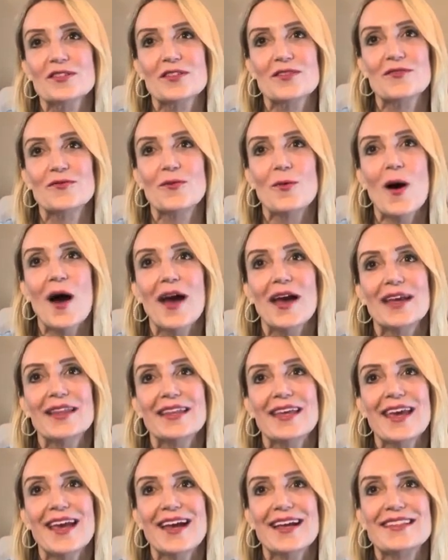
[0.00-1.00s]
of wine
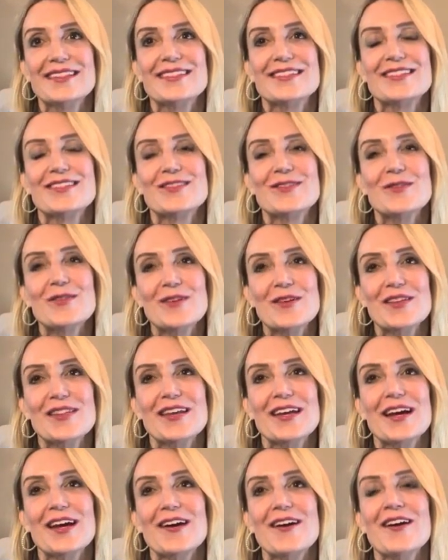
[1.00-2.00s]
they had stored
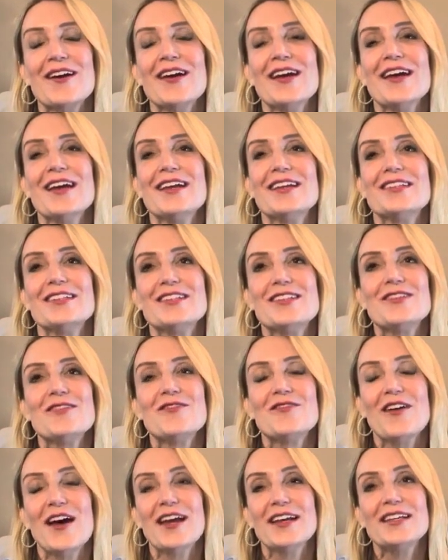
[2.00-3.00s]
there, to
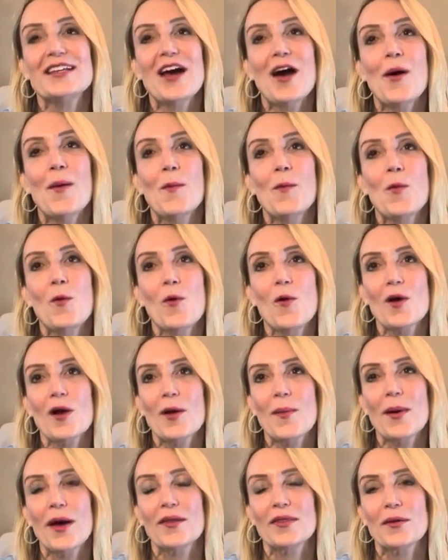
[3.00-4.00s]
find out more
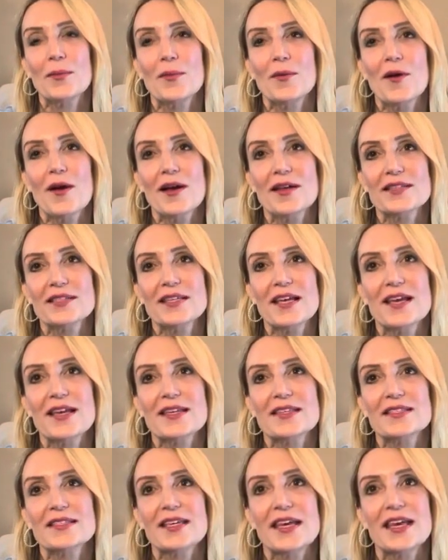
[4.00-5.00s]
about the
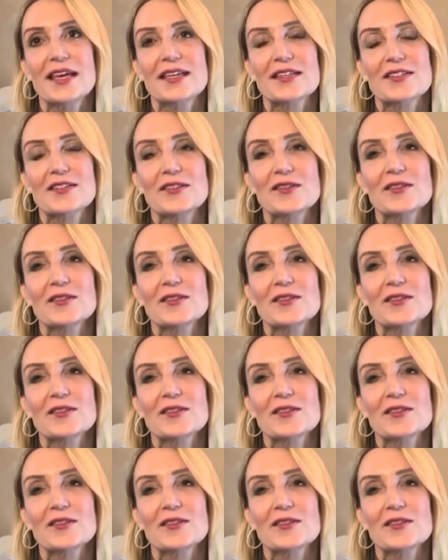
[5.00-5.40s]
process and to